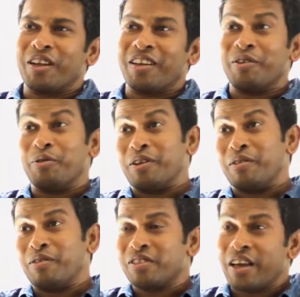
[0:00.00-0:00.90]
manager
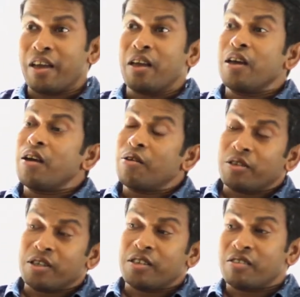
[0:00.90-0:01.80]
will say, oh,
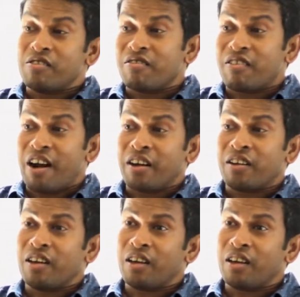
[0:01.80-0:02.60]
this is not right,